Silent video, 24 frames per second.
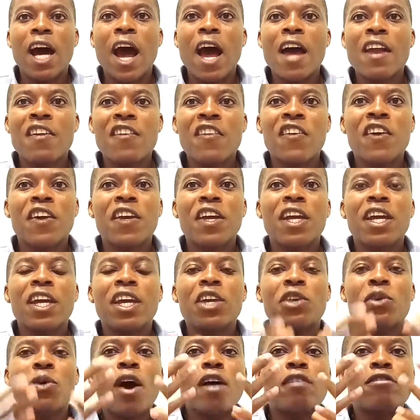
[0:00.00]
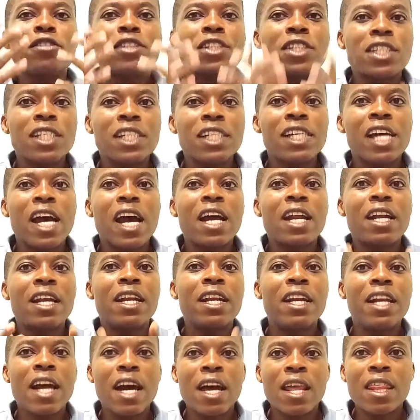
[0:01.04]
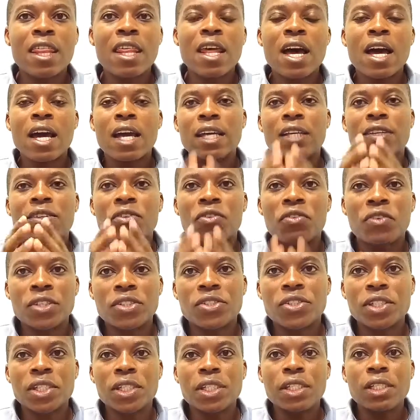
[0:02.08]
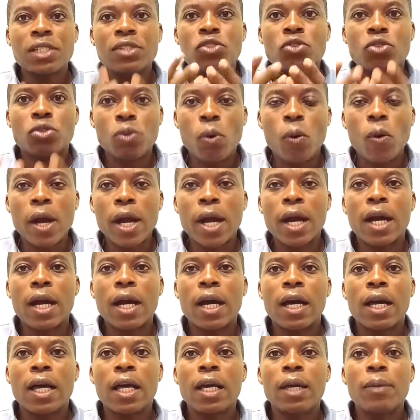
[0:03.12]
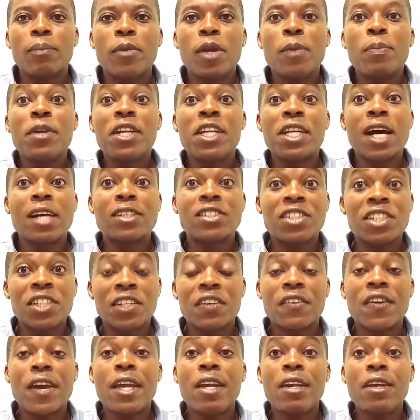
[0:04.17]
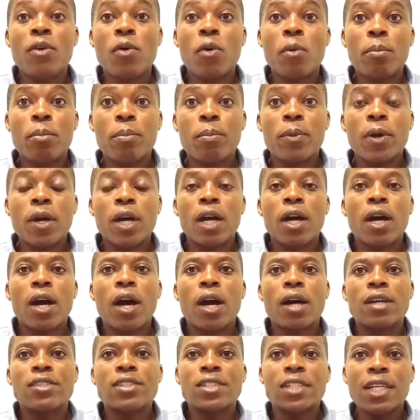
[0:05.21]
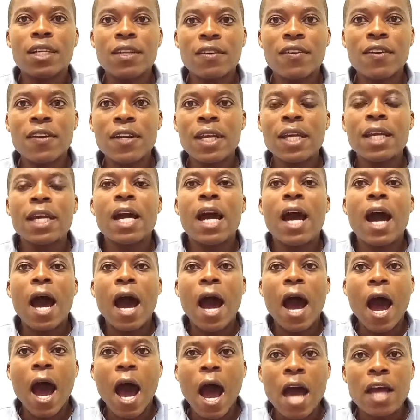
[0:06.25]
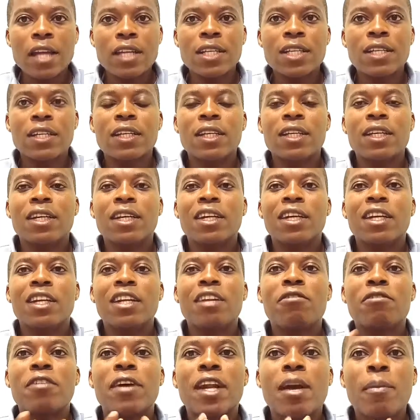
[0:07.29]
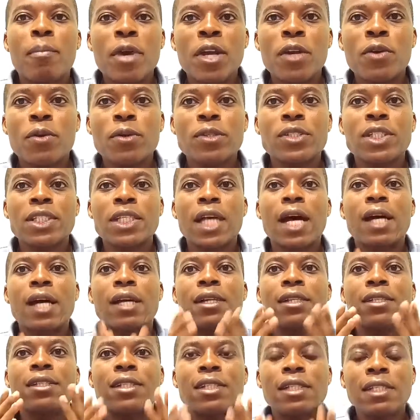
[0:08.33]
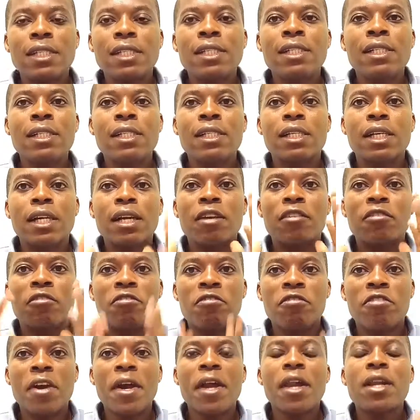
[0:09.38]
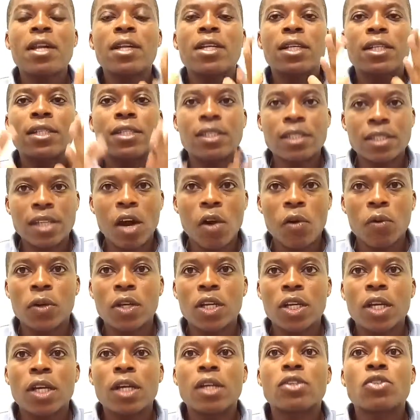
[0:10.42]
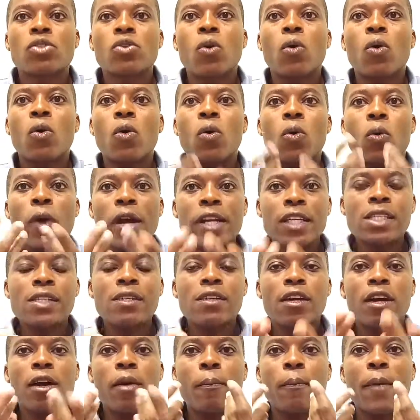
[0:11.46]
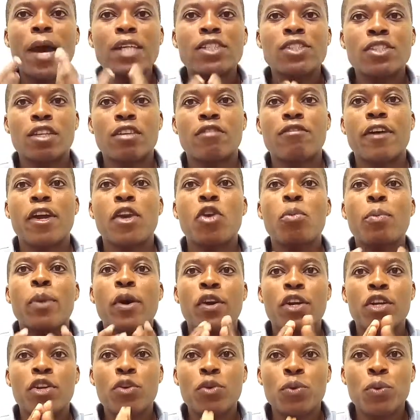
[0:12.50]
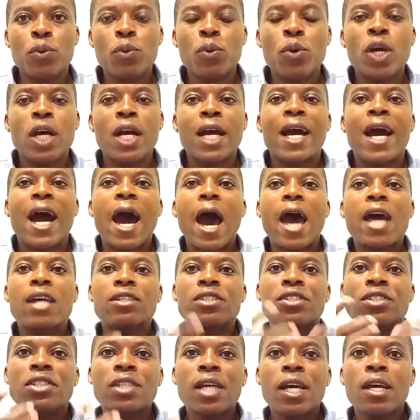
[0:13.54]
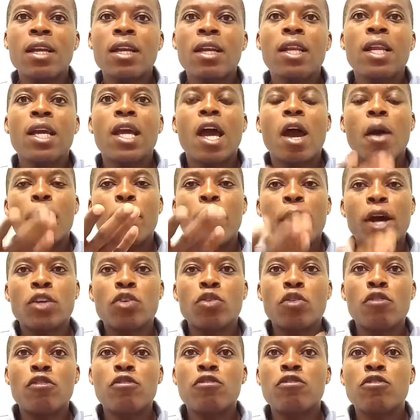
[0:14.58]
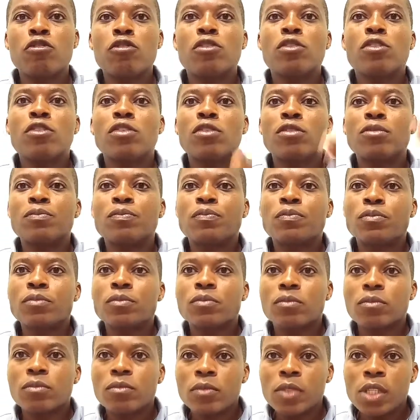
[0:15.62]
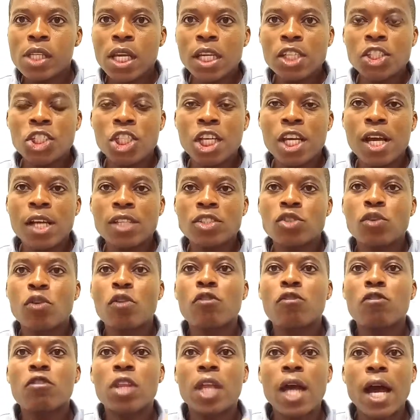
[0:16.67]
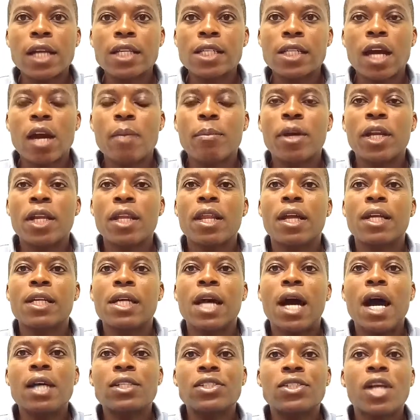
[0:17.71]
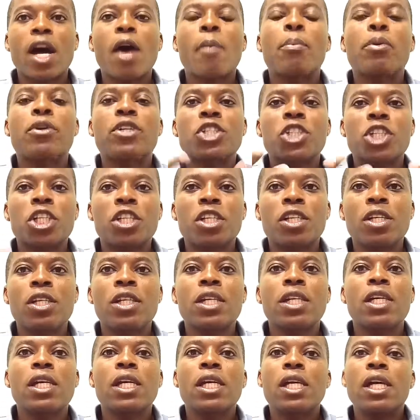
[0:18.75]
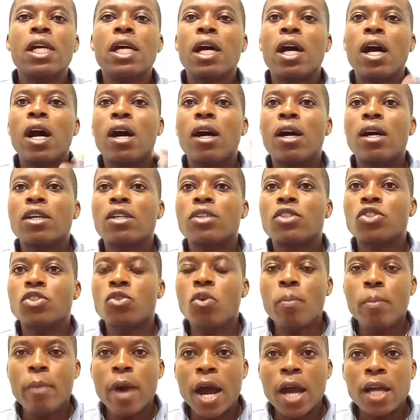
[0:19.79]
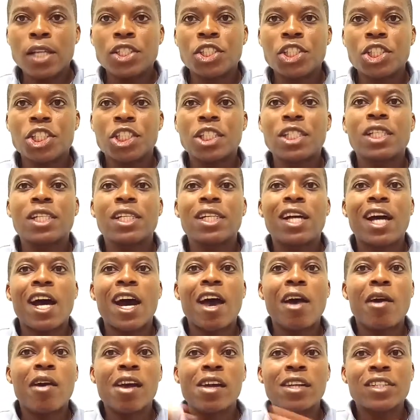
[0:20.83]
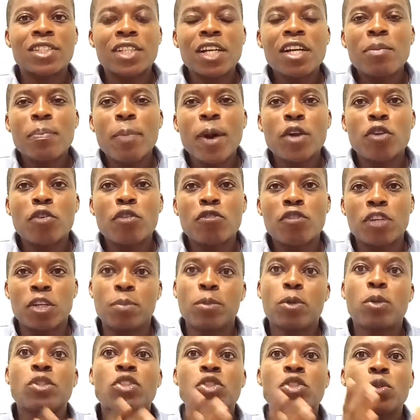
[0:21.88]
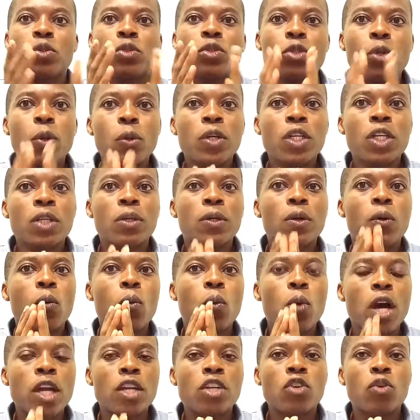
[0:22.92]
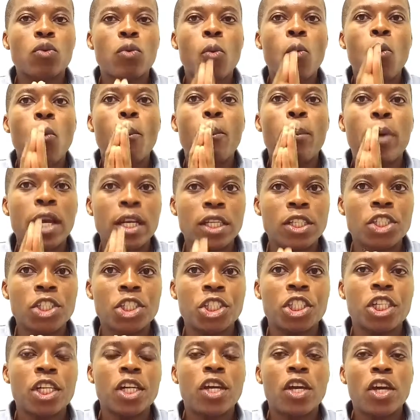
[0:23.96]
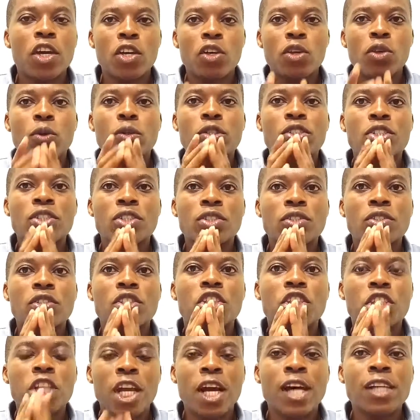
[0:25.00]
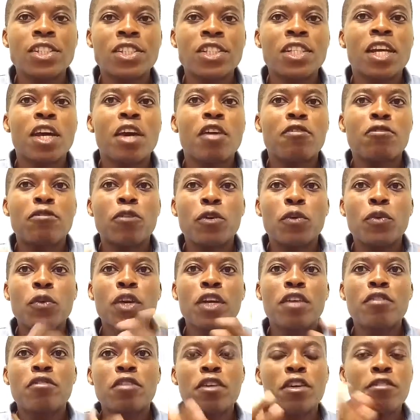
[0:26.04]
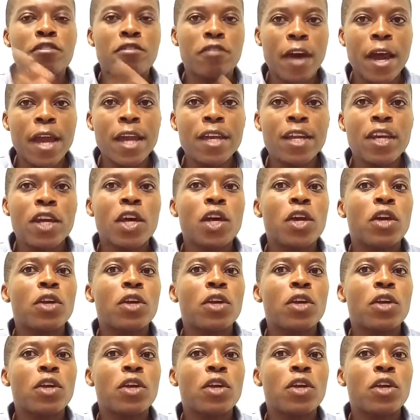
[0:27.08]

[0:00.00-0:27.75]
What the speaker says: And you have seen another interesting stock. Maybe it has declined certainly, and the fundamentals are still very sound. So what myself I normally do, I sell part of shares of that company that has appreciated so much. Sell part of it because you don't want to punish your shares for doing very fine.